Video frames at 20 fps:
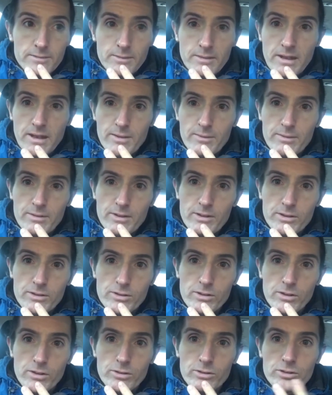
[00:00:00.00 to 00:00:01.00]
Now we
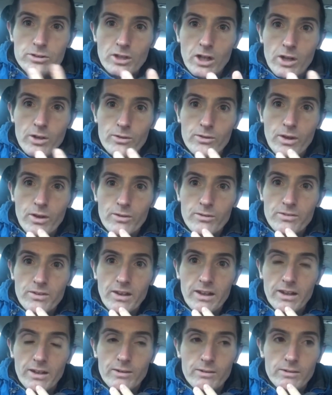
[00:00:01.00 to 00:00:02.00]
just do show, don't
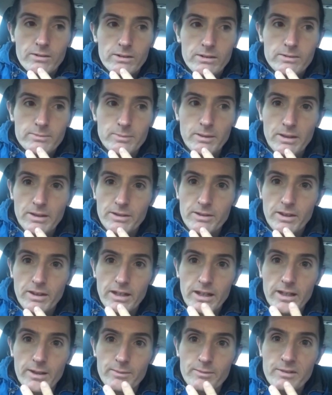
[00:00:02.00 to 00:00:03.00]
tell, but
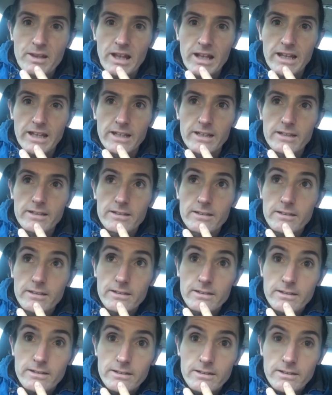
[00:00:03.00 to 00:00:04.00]
today I'm telling.
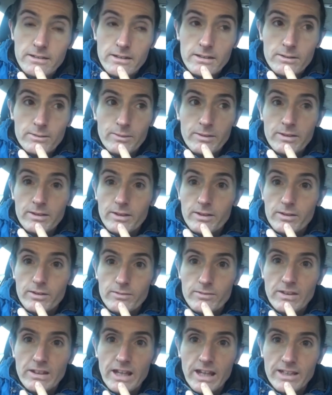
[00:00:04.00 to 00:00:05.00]
We're going
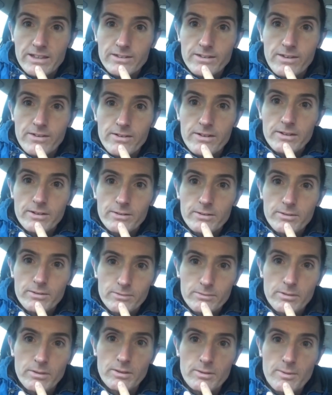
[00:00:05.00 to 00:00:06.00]
to do Veganuary.
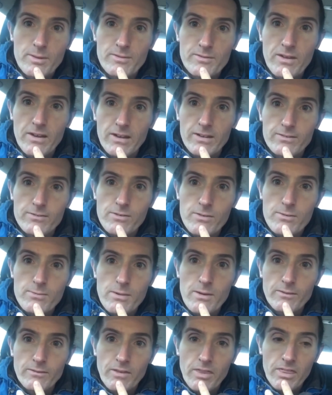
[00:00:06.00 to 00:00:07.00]
We're going to be vegan for a
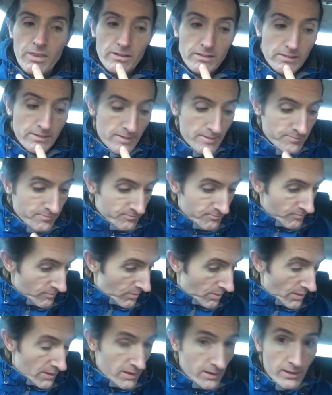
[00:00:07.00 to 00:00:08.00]
month.
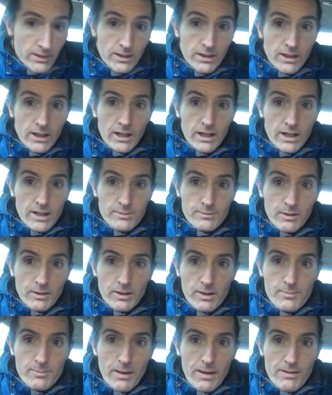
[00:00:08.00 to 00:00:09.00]
Um, but I've
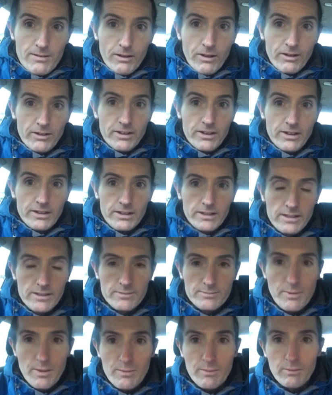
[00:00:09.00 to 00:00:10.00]
got a better idea.
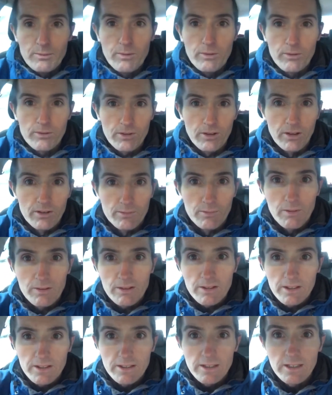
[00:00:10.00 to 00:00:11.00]
People are always like, what
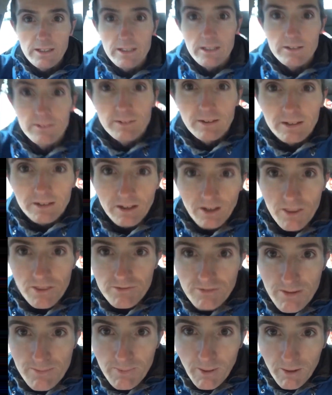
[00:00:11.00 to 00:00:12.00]
can I eat? Well, I've got
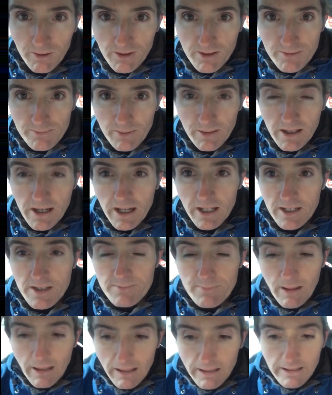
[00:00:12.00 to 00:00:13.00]
three boxes of bananas
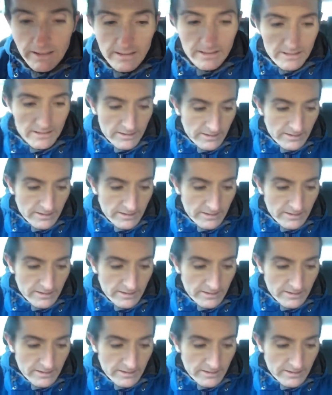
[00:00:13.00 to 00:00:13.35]
back there.